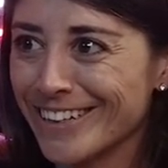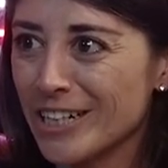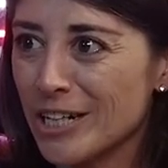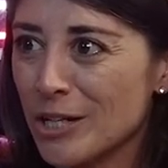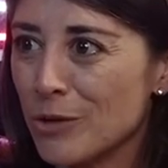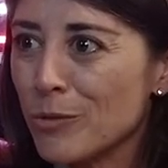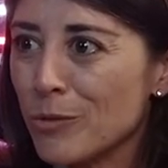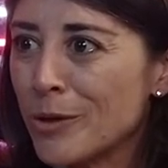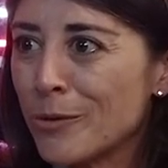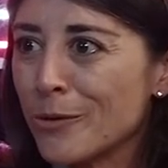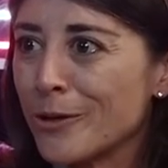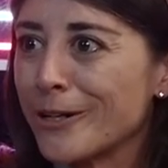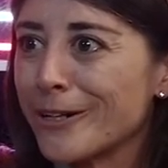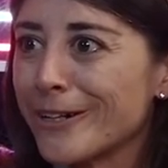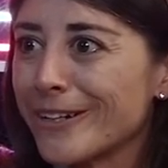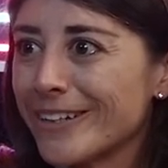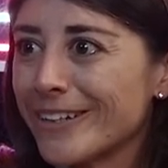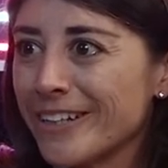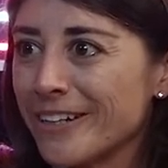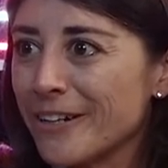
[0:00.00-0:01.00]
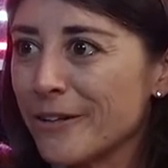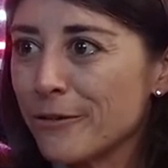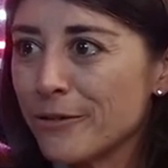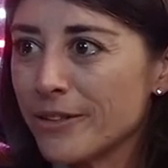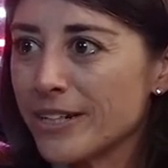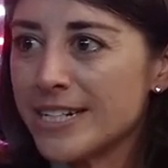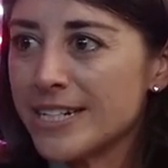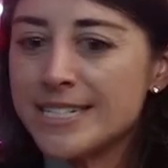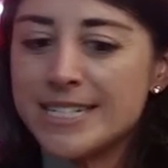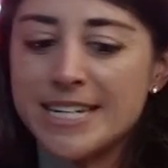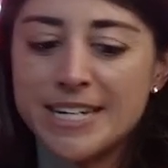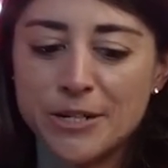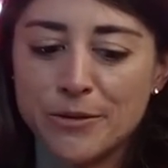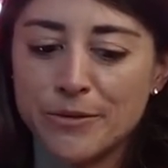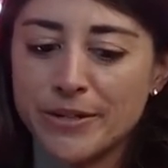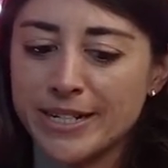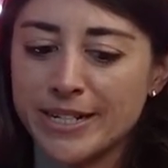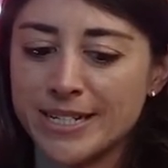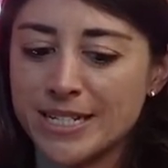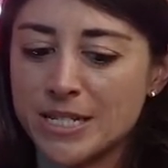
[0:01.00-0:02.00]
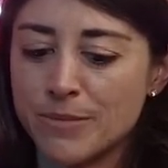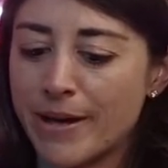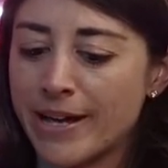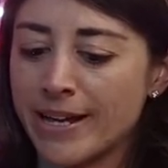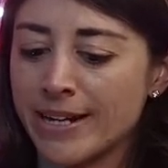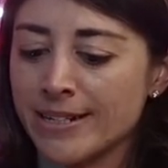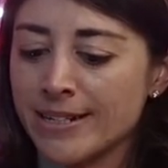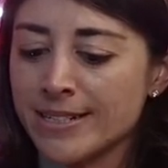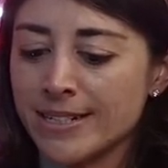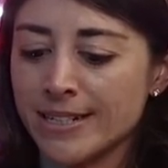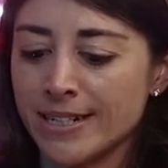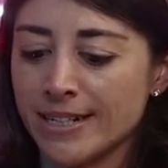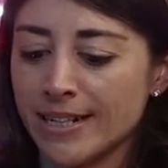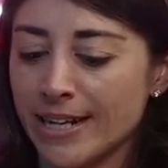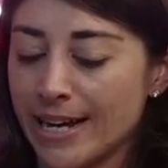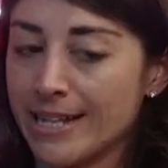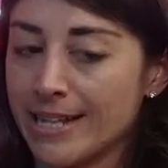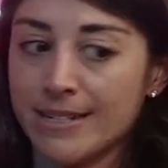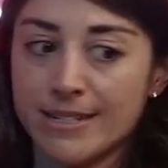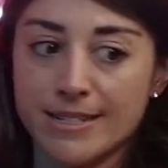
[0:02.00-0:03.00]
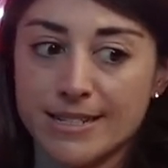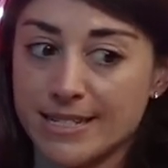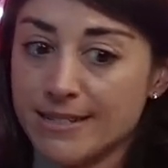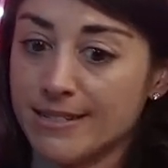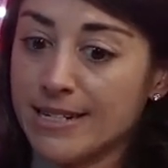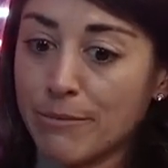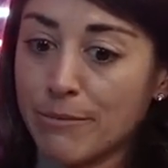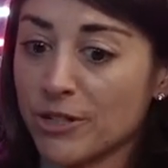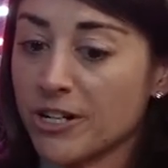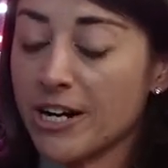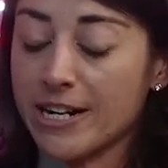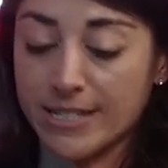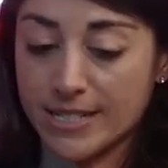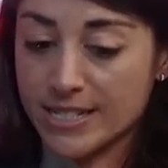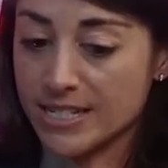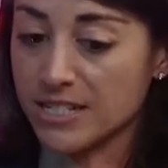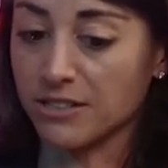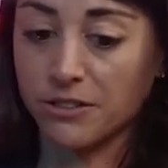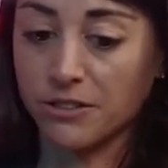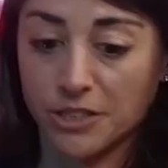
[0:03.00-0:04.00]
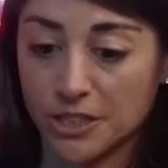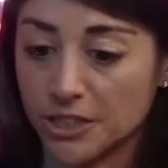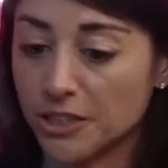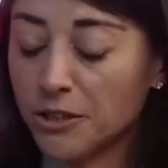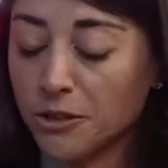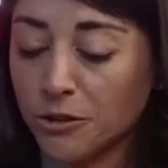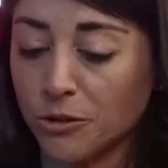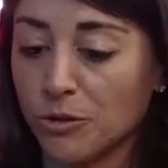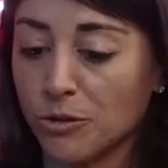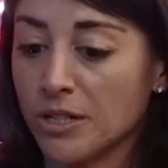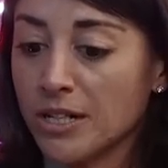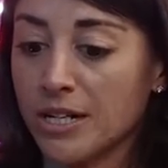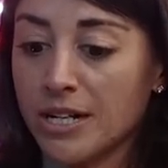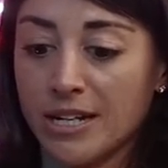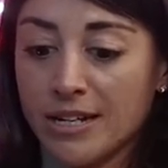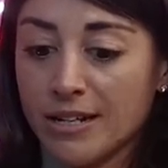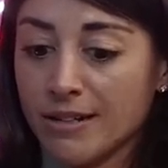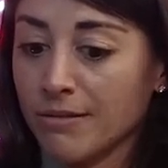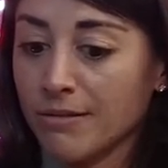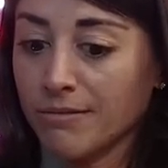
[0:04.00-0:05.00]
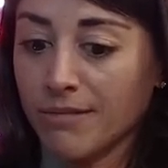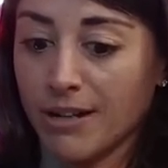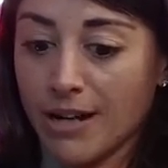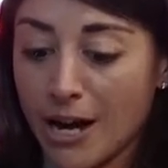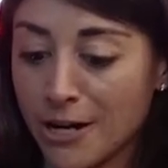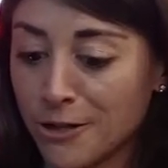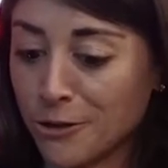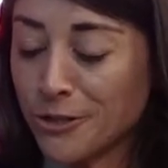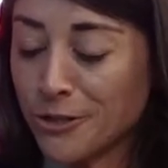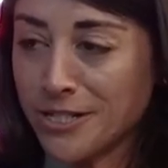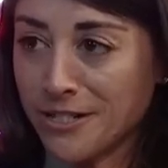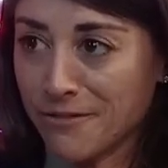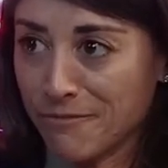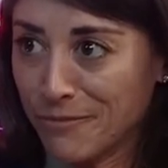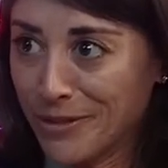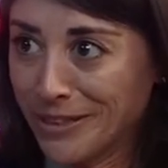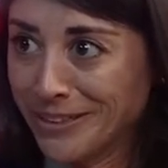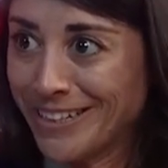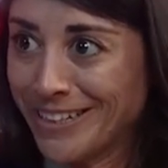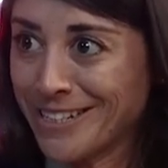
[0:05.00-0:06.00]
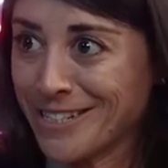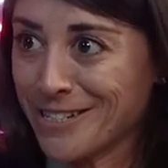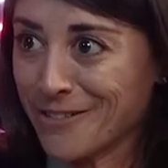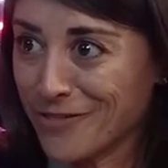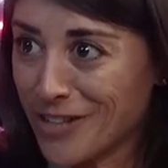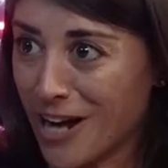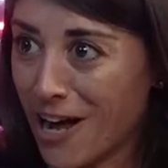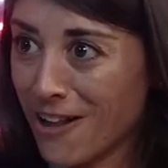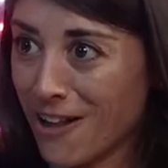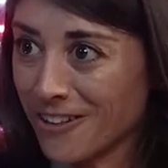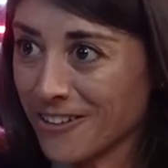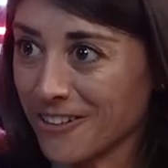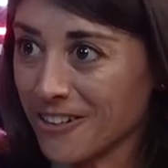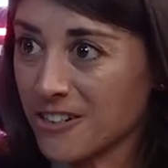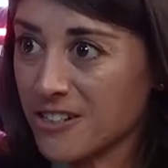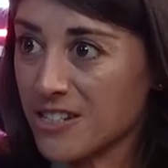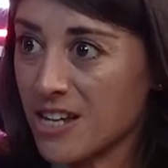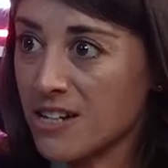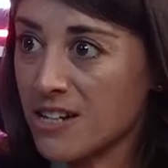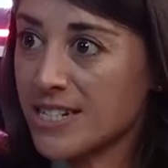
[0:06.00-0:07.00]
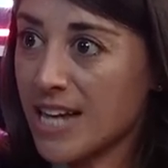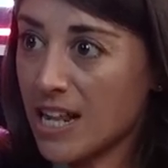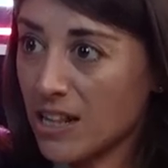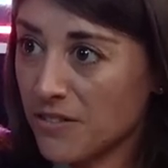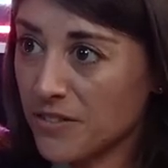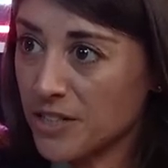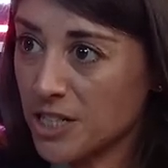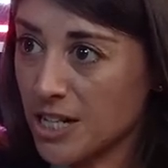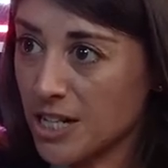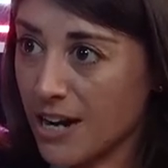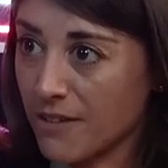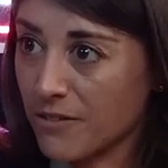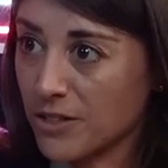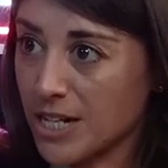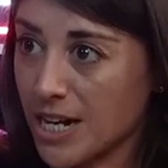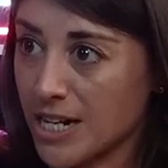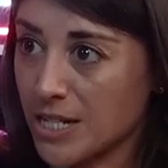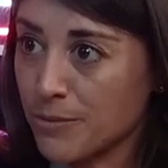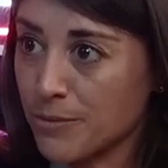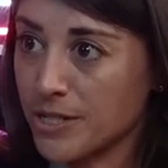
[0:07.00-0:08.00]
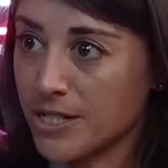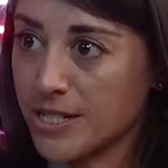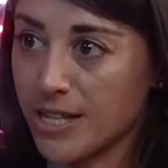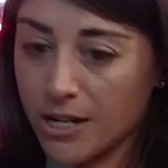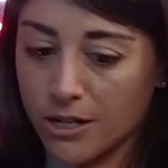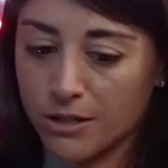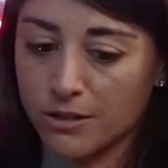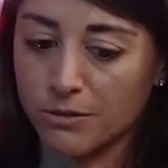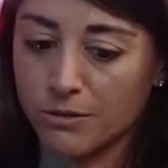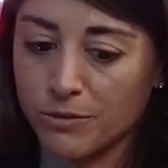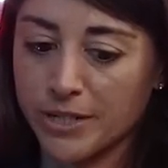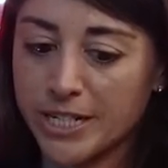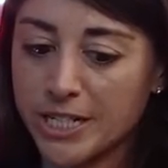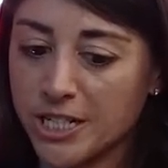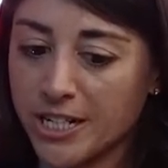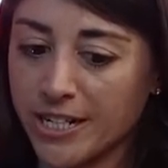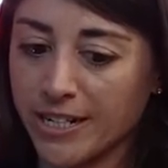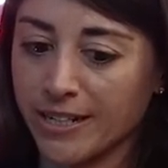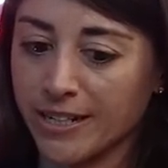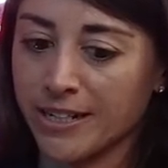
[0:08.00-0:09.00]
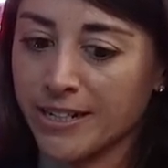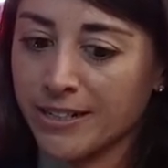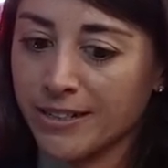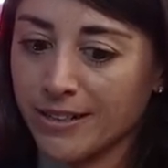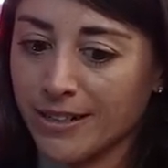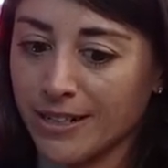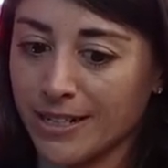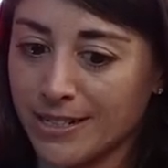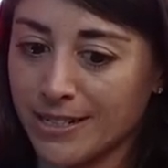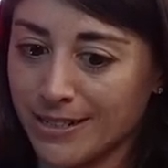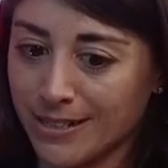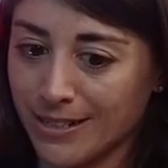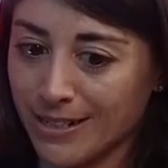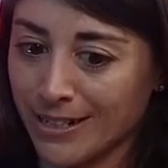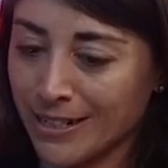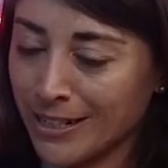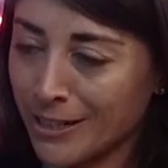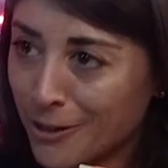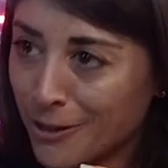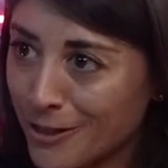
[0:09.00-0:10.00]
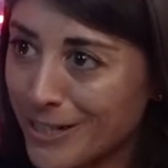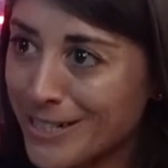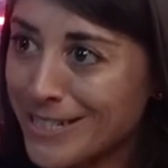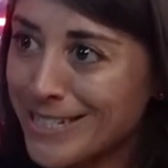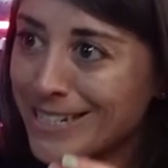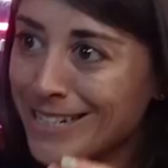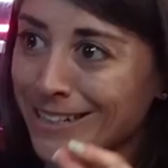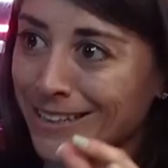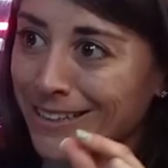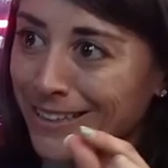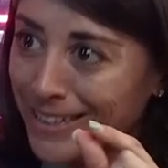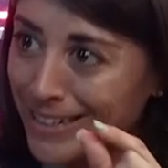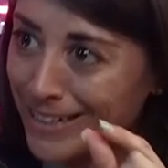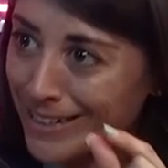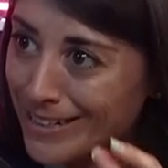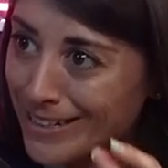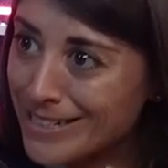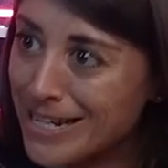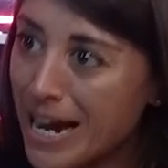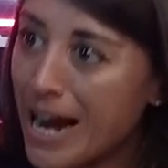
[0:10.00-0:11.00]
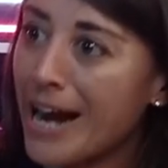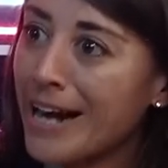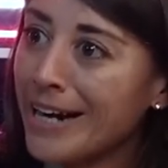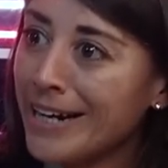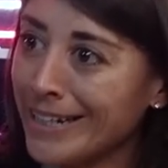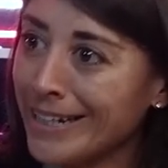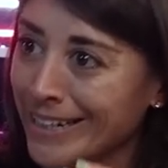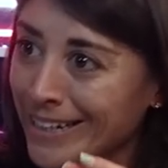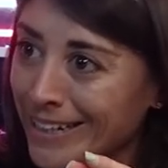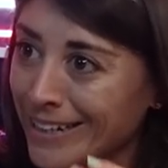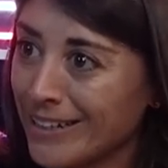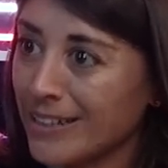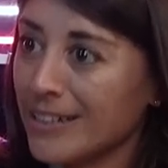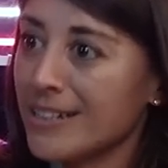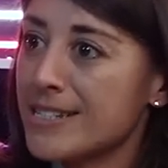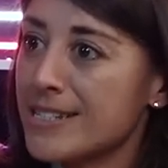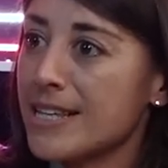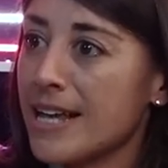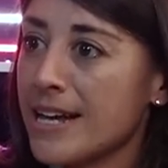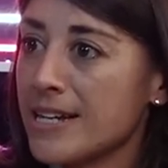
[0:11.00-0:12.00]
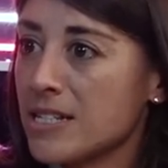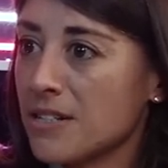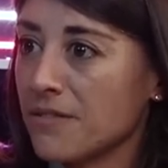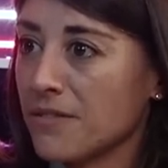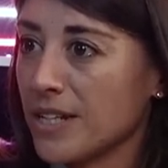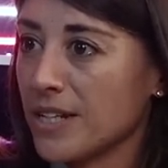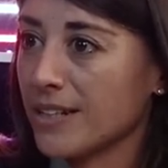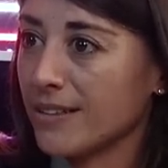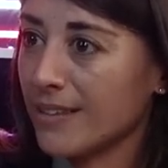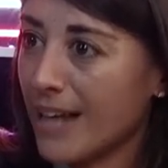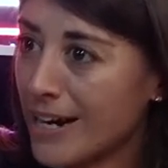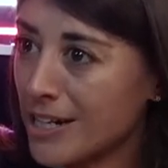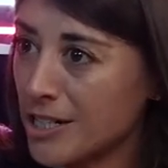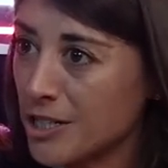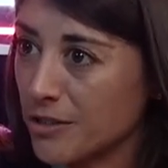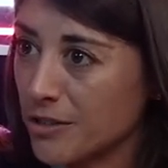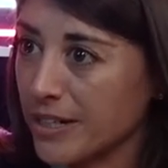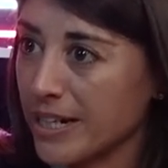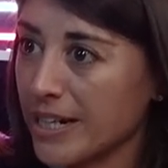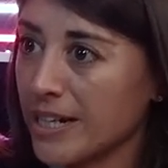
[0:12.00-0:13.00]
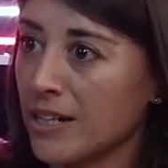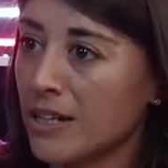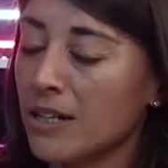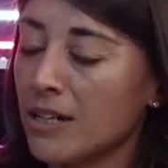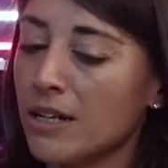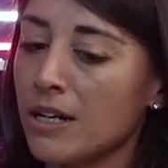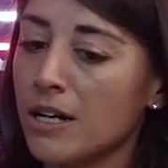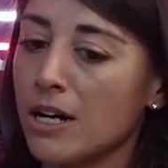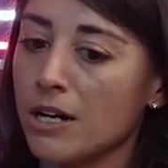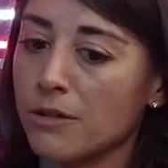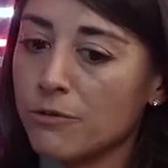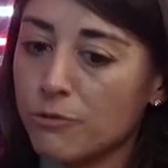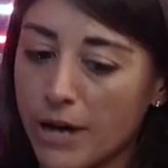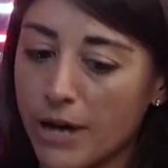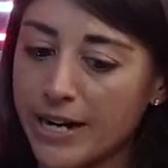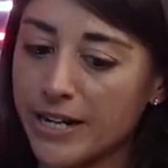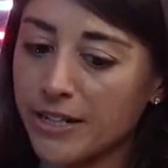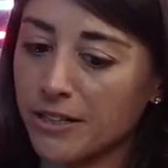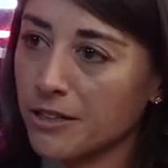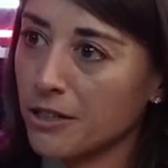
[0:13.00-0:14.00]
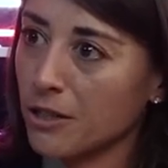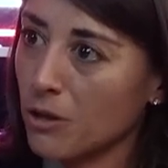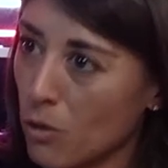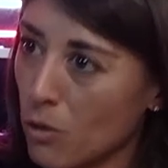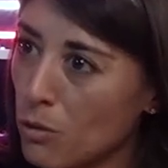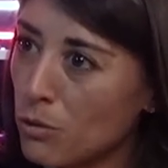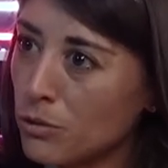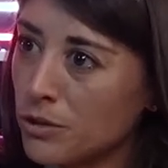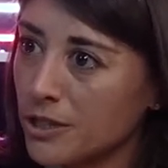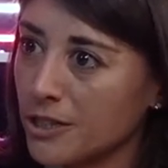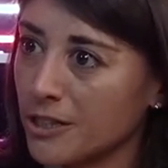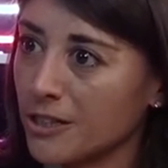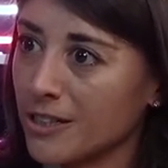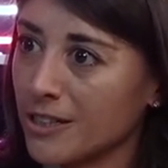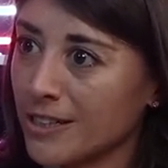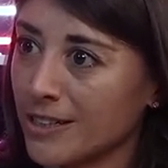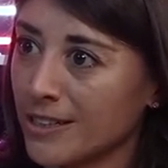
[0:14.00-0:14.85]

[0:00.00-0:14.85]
we were you know continuing to spend and democrats still do hundreds of millions of dollars on television advertisements that are reaching an, an increasingly Sliver. tiny slice of the electorate of regular older